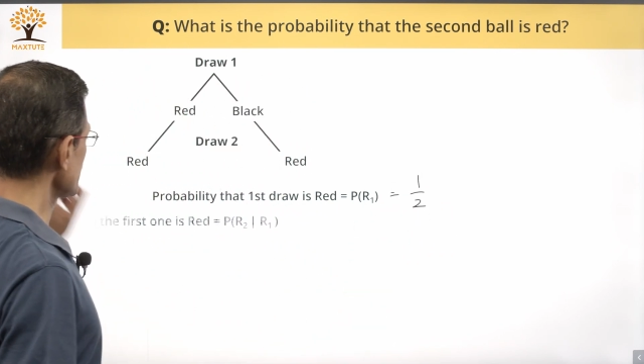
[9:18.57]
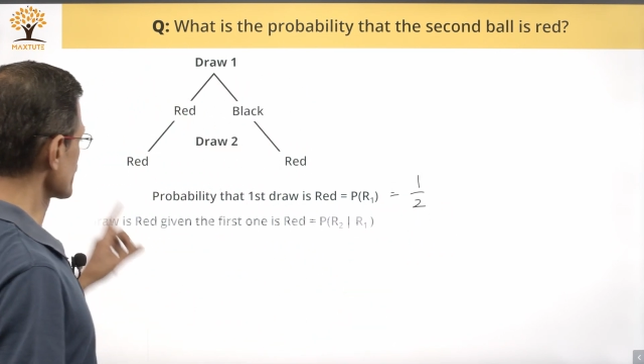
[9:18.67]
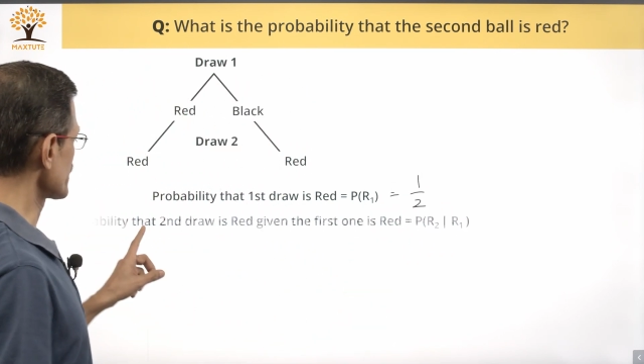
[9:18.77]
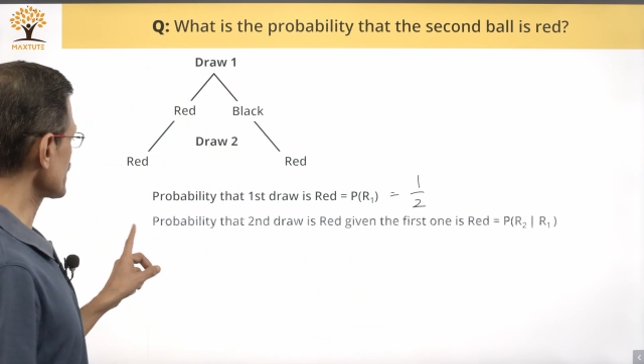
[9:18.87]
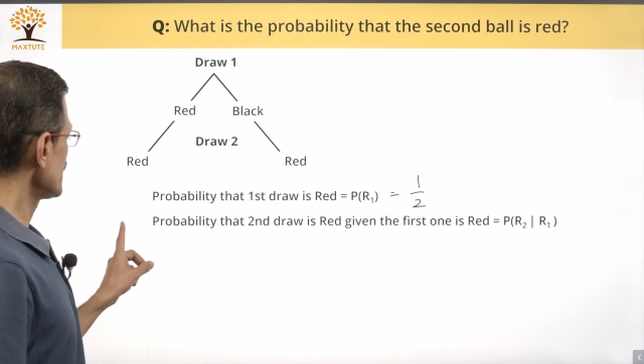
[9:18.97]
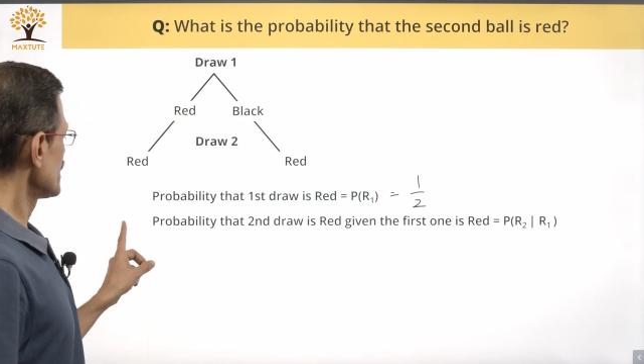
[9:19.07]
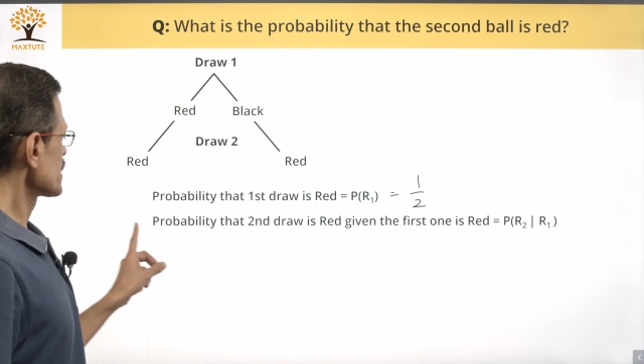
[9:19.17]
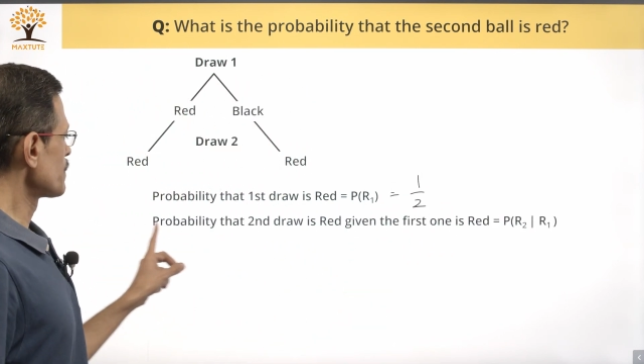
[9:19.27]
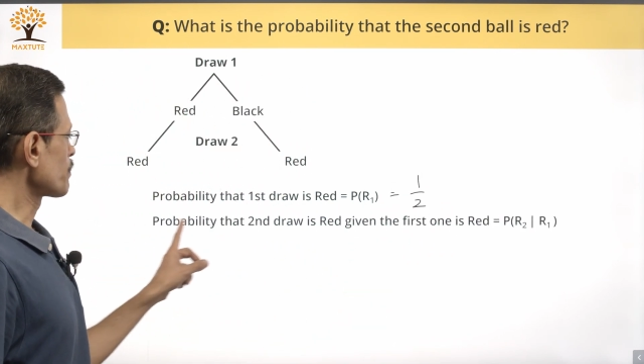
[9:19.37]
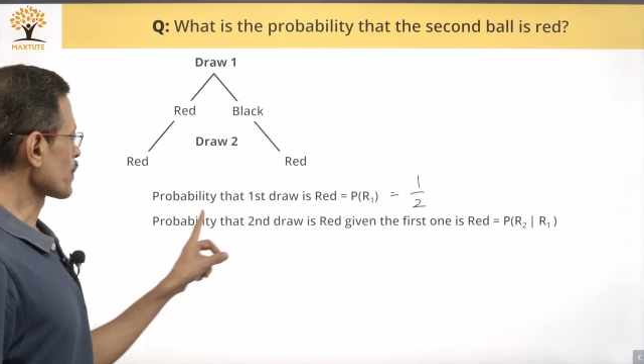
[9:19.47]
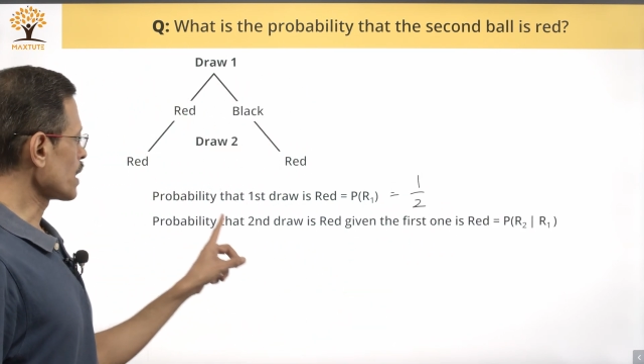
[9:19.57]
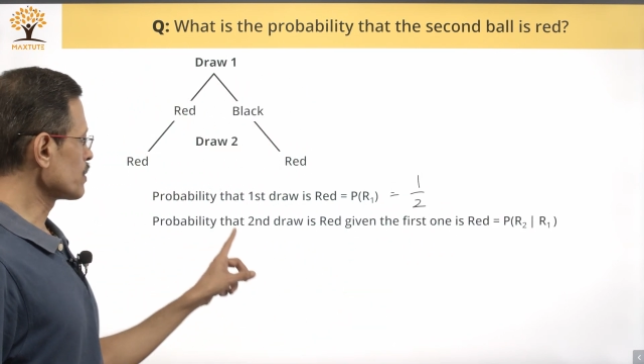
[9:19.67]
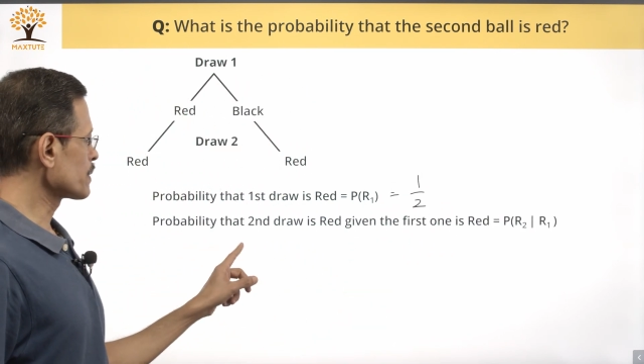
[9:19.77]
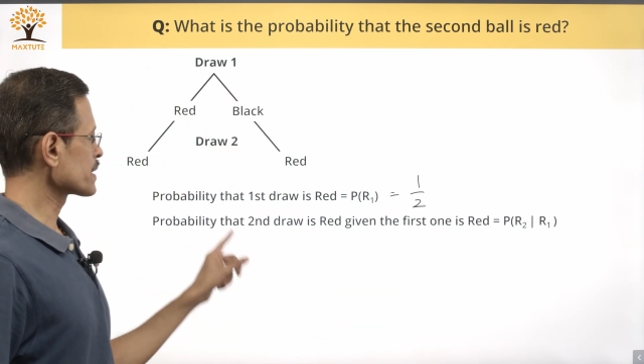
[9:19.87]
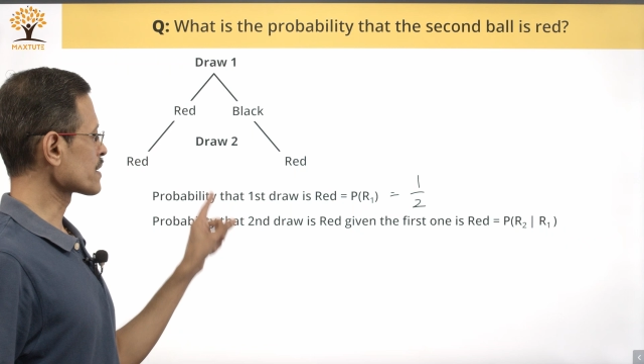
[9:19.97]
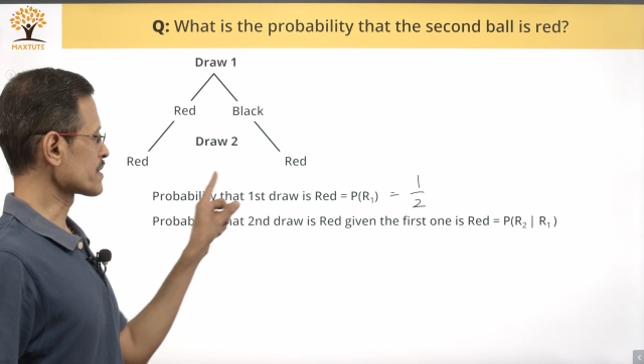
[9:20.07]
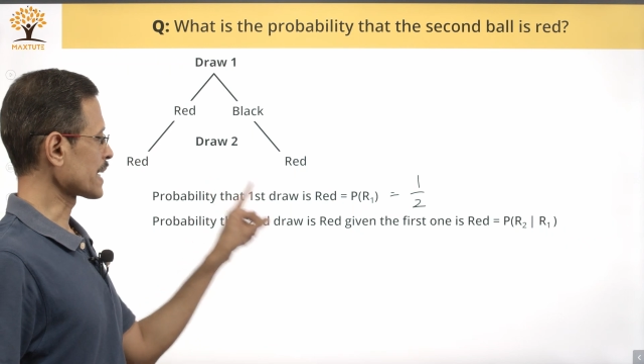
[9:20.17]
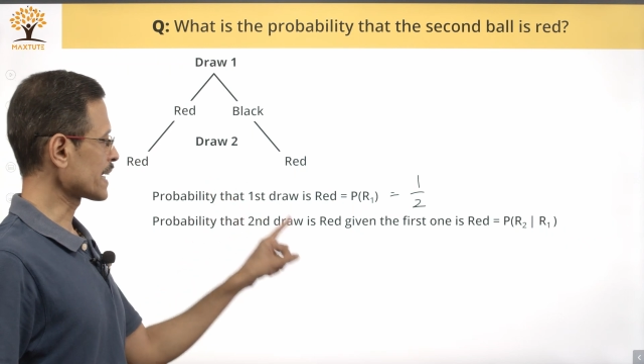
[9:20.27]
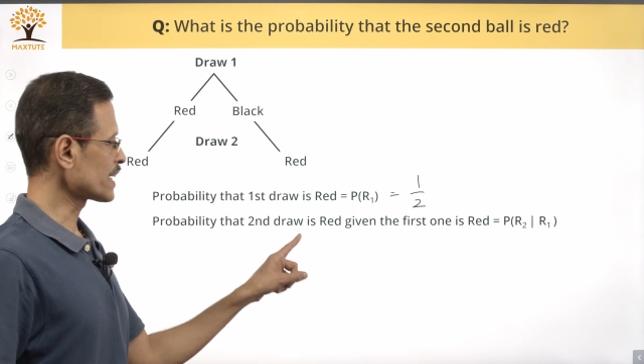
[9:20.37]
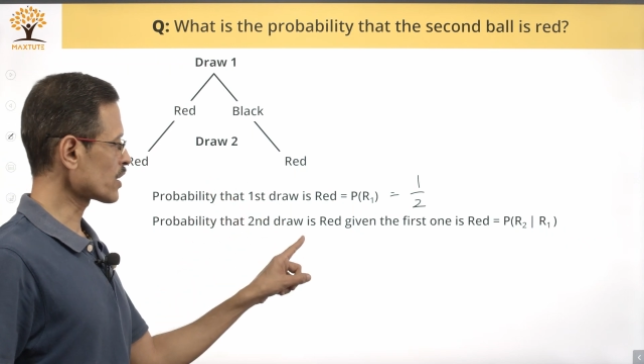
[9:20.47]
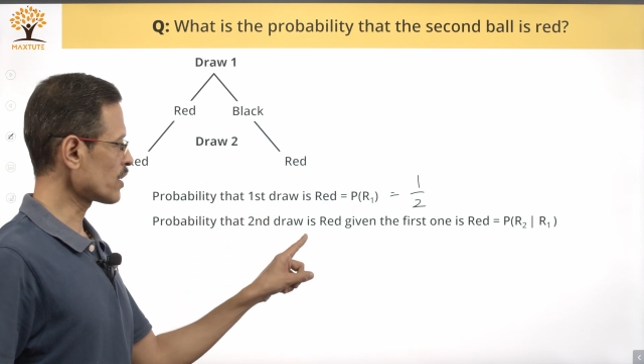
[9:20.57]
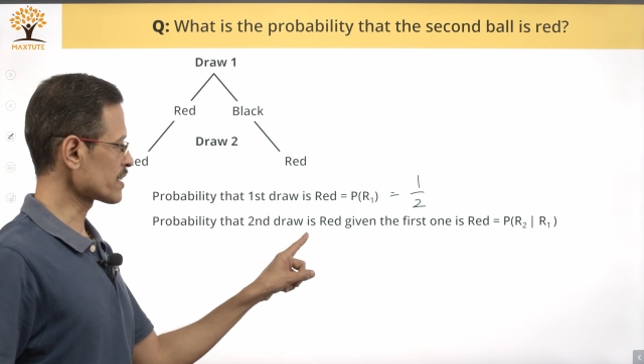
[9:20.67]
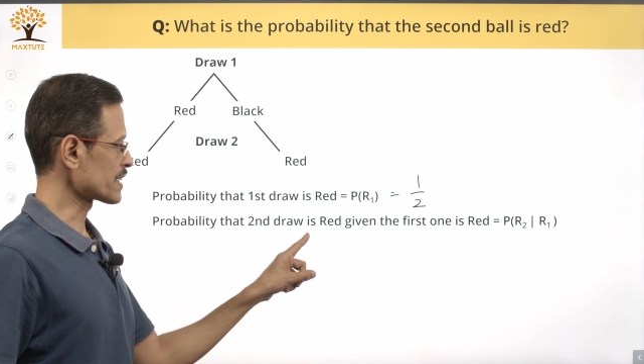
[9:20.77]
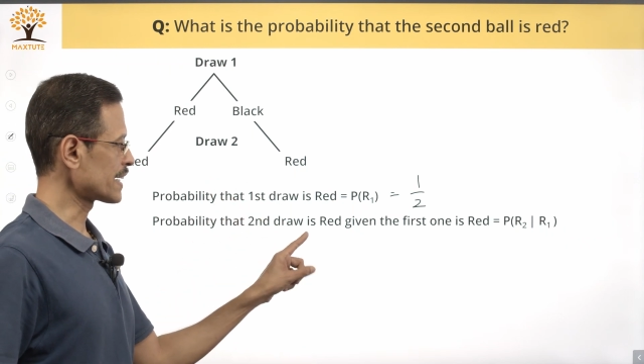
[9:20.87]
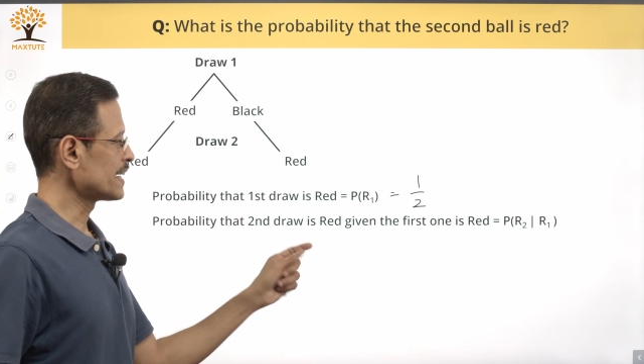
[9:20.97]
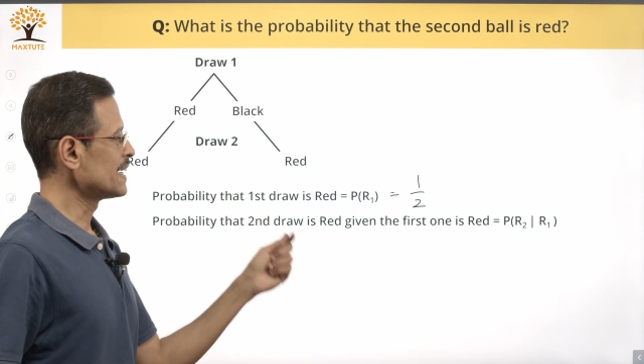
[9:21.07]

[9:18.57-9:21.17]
is that the probability the second draw is red,